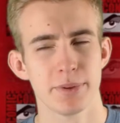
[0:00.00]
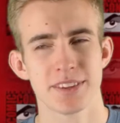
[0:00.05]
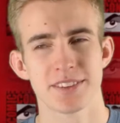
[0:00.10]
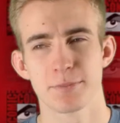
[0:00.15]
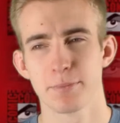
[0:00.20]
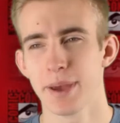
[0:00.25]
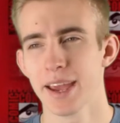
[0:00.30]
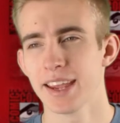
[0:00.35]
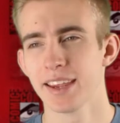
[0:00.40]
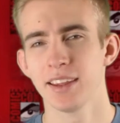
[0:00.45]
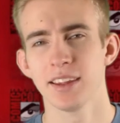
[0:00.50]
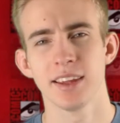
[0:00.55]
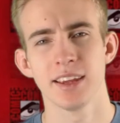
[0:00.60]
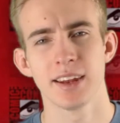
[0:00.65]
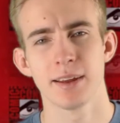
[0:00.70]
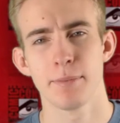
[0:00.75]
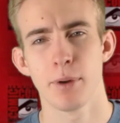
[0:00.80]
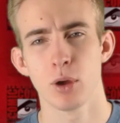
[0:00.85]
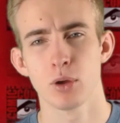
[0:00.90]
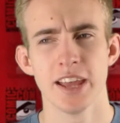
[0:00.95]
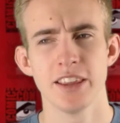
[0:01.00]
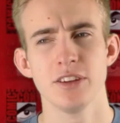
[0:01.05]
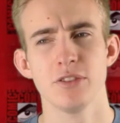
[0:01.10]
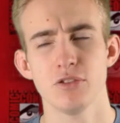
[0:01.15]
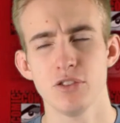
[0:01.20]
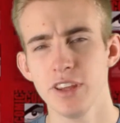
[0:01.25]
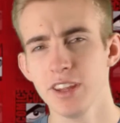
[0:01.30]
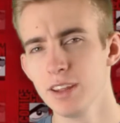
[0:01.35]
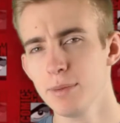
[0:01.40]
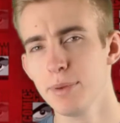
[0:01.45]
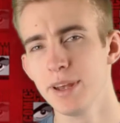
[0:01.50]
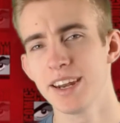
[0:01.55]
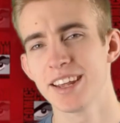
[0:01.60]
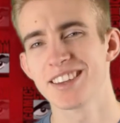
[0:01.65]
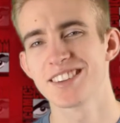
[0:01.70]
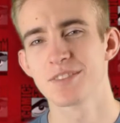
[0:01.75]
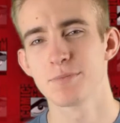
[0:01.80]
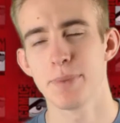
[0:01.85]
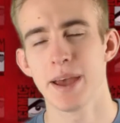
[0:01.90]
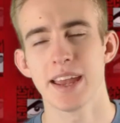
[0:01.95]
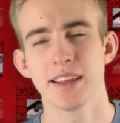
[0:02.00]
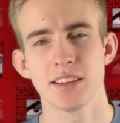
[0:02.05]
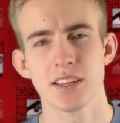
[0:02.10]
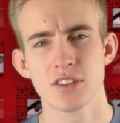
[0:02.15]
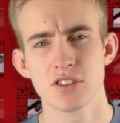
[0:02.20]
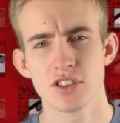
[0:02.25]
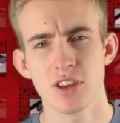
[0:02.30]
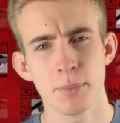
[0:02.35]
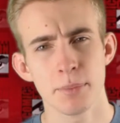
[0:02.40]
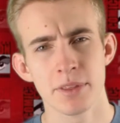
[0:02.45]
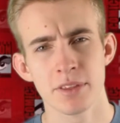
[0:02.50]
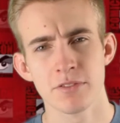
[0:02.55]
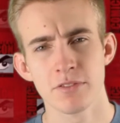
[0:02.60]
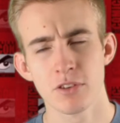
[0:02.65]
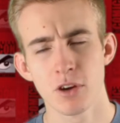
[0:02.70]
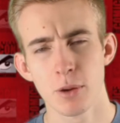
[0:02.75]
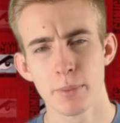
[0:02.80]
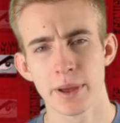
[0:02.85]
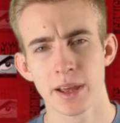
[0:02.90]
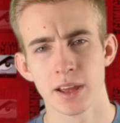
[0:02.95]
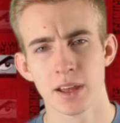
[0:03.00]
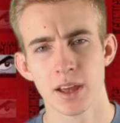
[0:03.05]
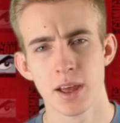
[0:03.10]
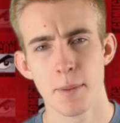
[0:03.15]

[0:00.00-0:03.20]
been speculating about and they've really been expecting something from it,